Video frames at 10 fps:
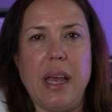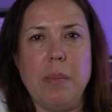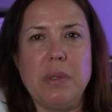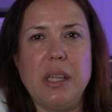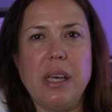
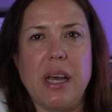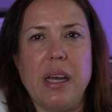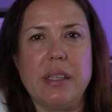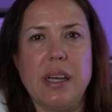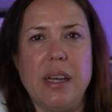empty the
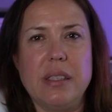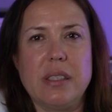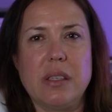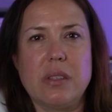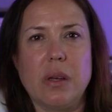
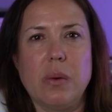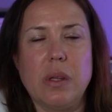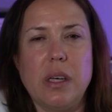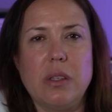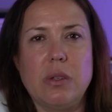contents
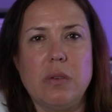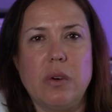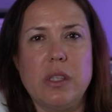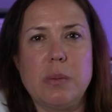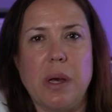slowly to
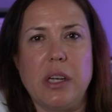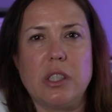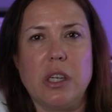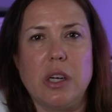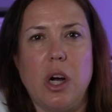avoid splashing.